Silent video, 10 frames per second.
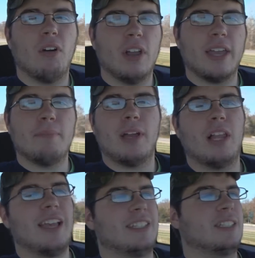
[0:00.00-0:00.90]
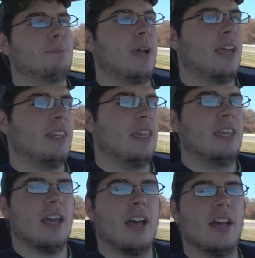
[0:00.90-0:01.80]
goal to get my license by
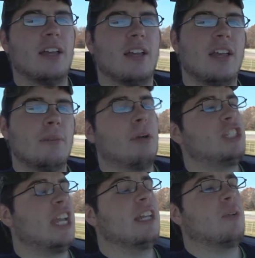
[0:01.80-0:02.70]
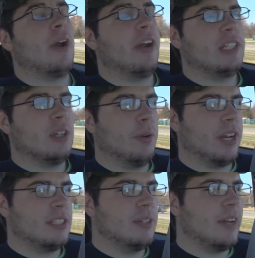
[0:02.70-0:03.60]
the by January. So
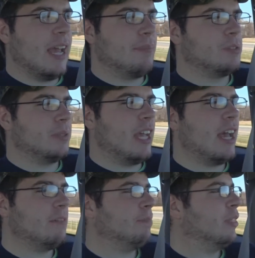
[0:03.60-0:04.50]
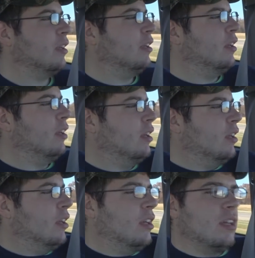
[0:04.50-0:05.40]
we're gonna see what happens with that.
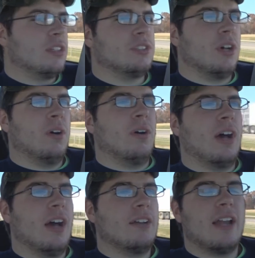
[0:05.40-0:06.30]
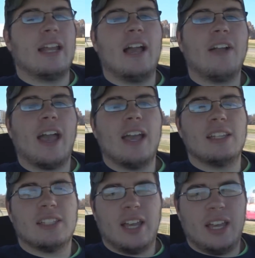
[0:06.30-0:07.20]
So right now,
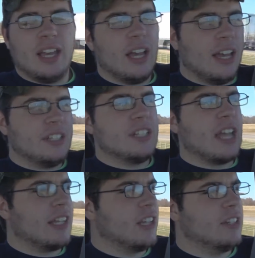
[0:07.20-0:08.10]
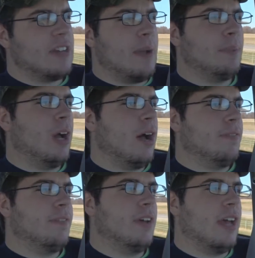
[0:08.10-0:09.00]
guys, I just got done dropping
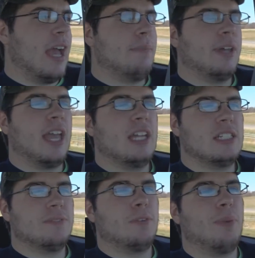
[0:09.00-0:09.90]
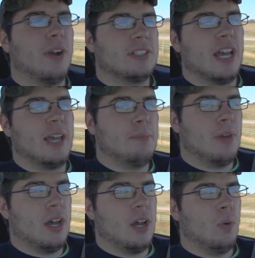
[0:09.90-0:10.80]
off an application for part-time
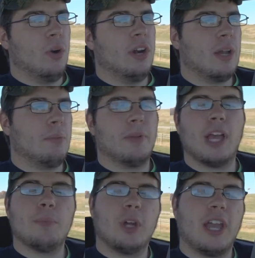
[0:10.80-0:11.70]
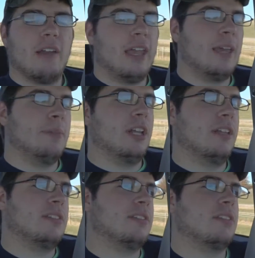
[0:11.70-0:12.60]
work up at Montgomery County
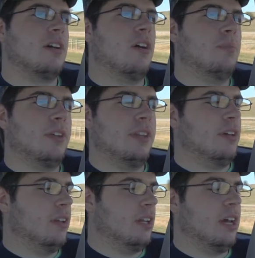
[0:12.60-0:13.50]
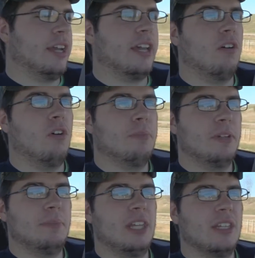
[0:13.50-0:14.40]
Ambulance. So hopefully they'll get a hold
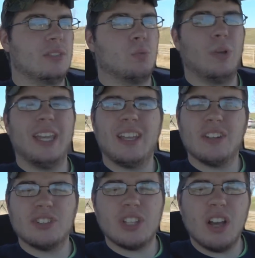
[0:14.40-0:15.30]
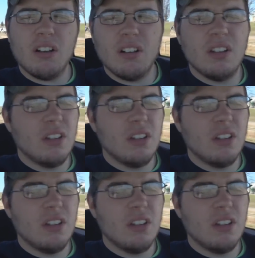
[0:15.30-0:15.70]
of me this week or so,